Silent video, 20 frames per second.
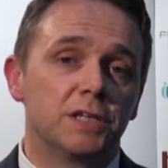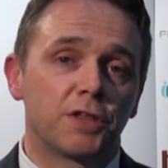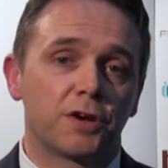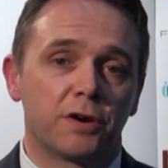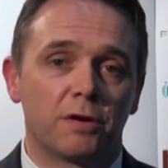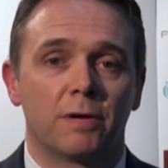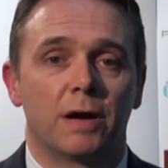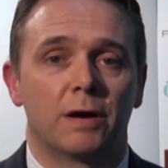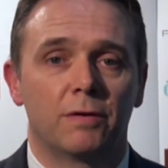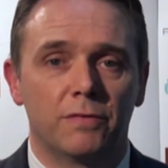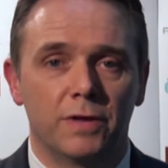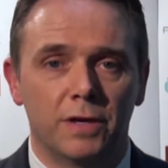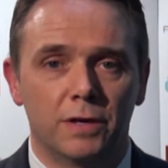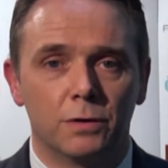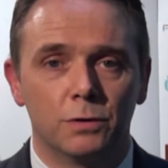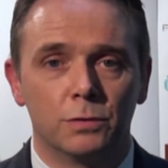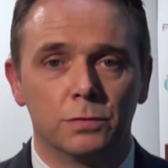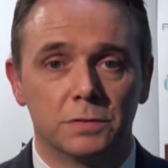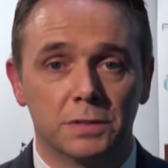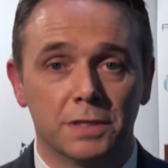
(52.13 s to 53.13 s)
to throw out the
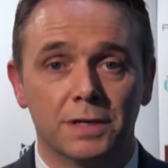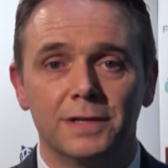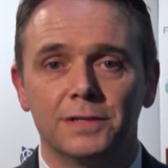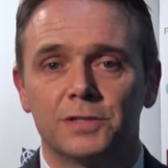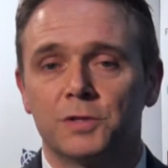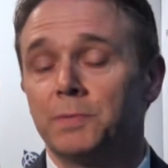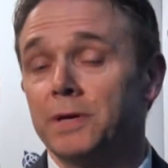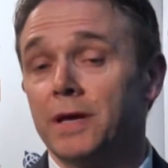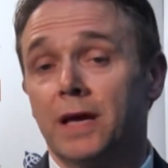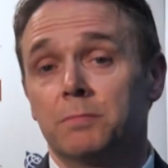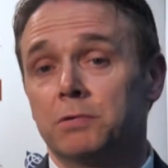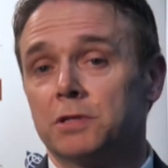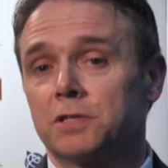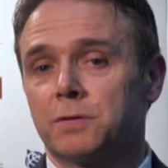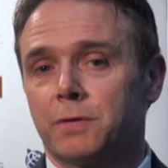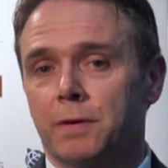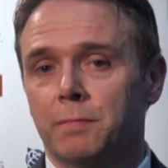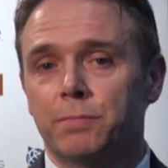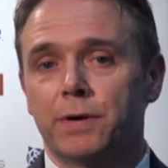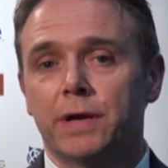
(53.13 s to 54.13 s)
old to be able
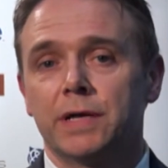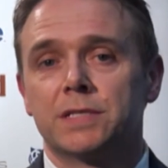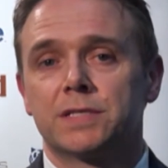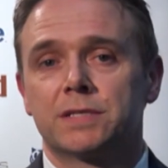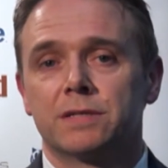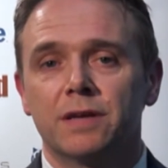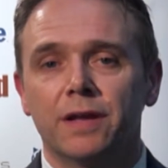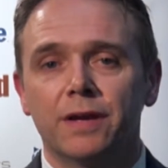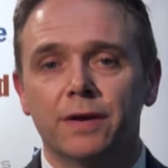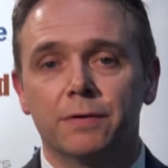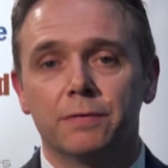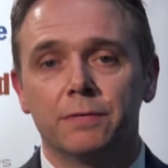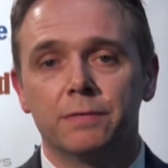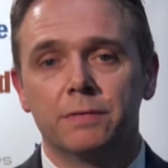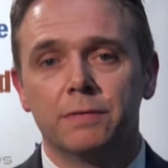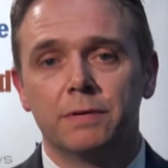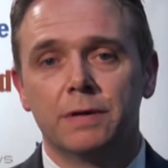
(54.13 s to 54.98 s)
to embrace the new.